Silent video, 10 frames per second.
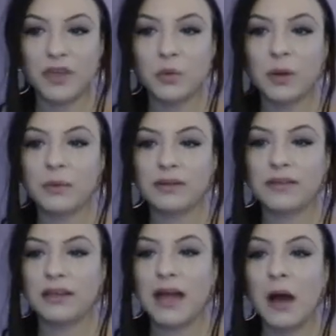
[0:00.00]
We will
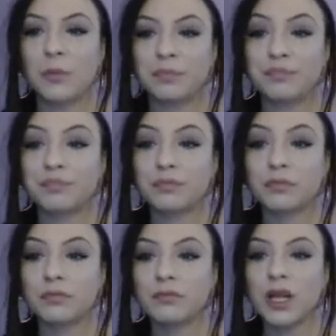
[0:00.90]
see now
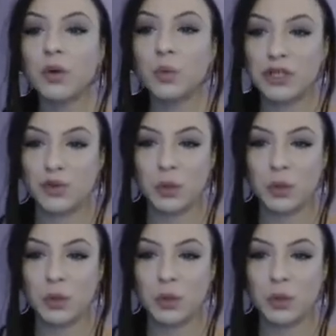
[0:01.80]
which